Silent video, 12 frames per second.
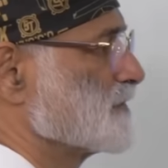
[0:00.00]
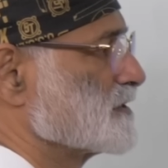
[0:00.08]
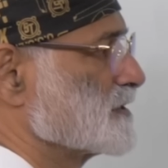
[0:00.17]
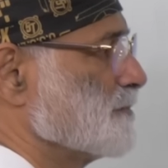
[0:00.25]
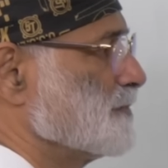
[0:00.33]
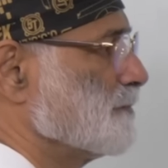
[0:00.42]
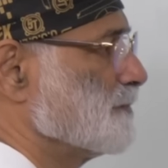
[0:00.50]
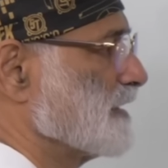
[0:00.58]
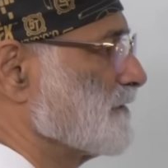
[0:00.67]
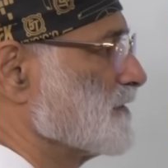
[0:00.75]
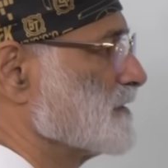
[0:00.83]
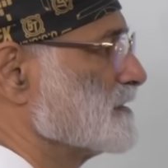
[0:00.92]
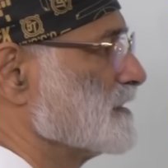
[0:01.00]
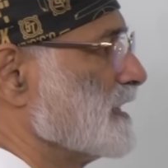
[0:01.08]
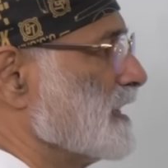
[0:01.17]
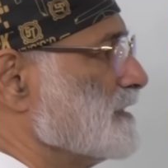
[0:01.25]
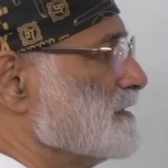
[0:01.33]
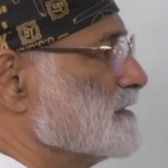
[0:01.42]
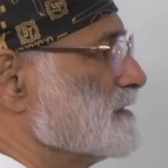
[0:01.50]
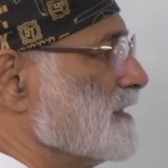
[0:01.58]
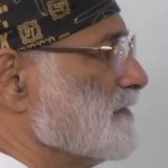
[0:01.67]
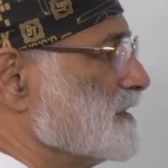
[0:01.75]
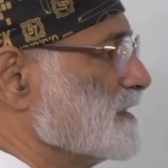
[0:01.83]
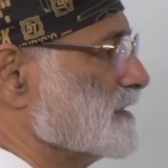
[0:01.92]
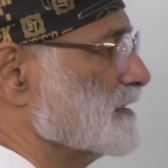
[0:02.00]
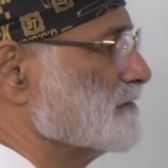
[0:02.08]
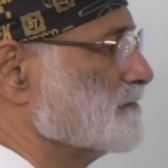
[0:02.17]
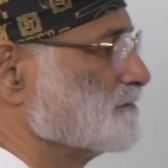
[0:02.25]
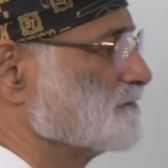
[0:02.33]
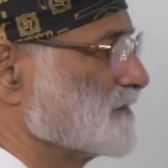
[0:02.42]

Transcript: skip your breakfast, and just have a dinner.